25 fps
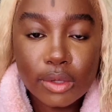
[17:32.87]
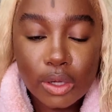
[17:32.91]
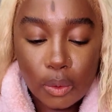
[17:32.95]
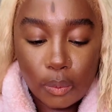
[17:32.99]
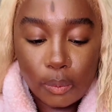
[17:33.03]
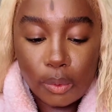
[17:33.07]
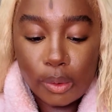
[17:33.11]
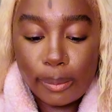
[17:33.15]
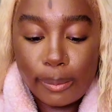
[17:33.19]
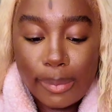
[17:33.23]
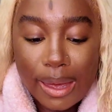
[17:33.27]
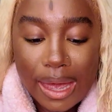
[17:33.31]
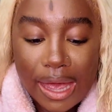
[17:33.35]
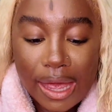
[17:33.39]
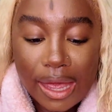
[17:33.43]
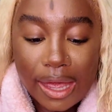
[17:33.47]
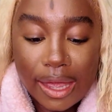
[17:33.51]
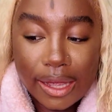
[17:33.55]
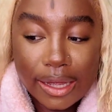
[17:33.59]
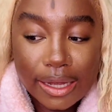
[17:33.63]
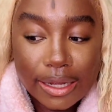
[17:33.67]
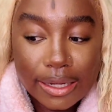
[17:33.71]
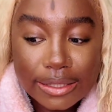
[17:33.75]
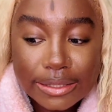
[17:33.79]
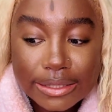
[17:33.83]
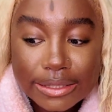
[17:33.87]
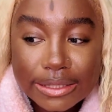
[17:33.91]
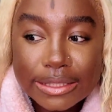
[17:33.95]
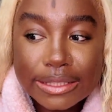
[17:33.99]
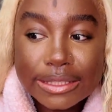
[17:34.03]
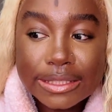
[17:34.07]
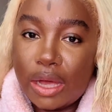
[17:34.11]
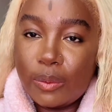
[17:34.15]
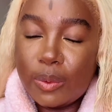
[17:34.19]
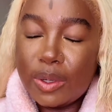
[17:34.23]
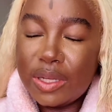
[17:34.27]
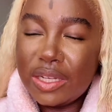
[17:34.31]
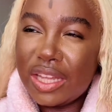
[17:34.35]
We're back.
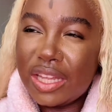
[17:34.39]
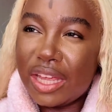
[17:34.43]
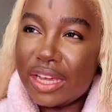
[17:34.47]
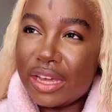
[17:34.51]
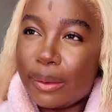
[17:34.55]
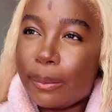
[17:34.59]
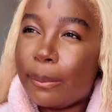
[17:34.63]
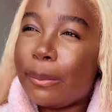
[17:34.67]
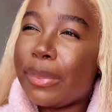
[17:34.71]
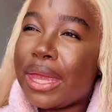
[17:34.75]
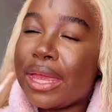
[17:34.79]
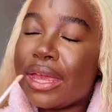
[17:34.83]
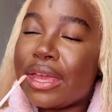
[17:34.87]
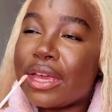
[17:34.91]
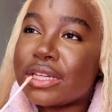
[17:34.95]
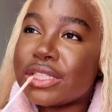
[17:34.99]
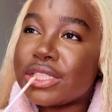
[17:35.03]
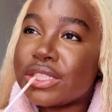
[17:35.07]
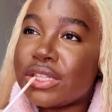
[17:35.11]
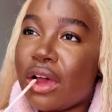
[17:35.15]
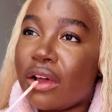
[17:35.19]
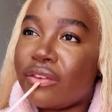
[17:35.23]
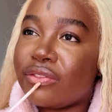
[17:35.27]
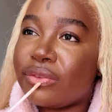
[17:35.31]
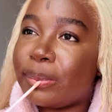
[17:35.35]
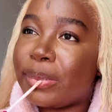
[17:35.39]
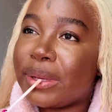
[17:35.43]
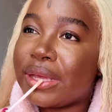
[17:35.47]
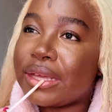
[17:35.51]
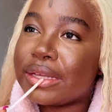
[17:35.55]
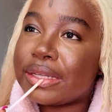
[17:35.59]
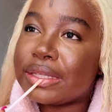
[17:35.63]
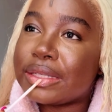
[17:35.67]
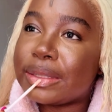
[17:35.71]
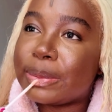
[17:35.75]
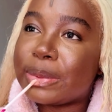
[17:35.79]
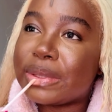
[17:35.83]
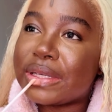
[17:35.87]
I want like a pink, soft pink
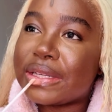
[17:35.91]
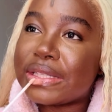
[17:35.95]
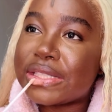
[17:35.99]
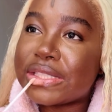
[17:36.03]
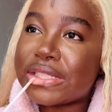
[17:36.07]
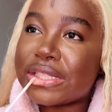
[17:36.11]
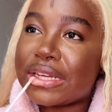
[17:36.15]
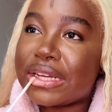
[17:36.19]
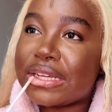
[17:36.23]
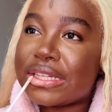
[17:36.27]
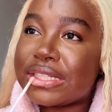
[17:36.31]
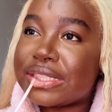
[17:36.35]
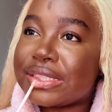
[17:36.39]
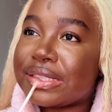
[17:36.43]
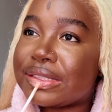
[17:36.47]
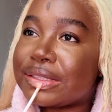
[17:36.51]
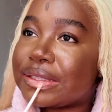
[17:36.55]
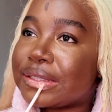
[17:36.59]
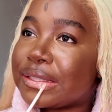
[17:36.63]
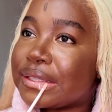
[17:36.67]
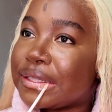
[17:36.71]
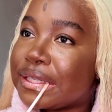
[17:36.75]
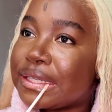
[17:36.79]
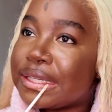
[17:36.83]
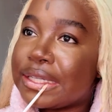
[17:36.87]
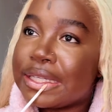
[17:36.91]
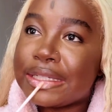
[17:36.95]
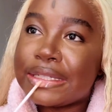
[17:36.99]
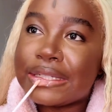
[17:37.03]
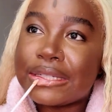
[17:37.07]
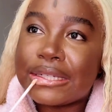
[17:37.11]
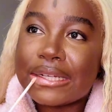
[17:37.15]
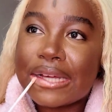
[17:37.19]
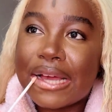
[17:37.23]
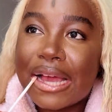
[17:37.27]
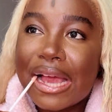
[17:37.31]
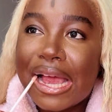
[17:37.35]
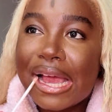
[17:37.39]
lip gloss today, so
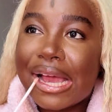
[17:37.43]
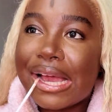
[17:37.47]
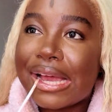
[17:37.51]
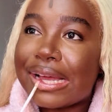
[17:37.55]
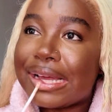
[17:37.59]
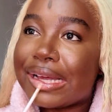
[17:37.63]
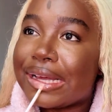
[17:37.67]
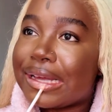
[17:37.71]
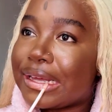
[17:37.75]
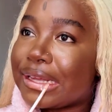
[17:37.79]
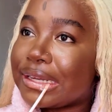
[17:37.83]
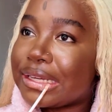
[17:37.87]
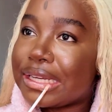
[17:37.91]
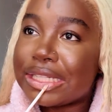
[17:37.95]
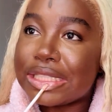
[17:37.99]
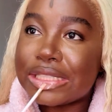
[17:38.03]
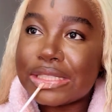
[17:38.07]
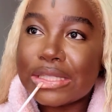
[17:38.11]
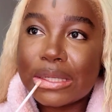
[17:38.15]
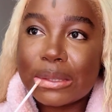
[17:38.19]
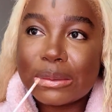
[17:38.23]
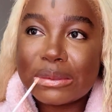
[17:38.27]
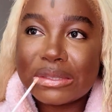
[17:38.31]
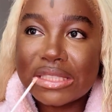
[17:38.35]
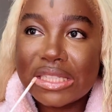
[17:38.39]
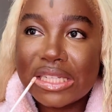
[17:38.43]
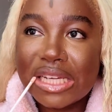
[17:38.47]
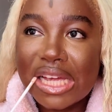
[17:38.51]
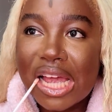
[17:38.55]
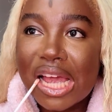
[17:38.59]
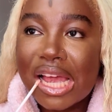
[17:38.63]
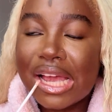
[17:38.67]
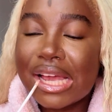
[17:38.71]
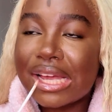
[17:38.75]
that's what I'm gonna do.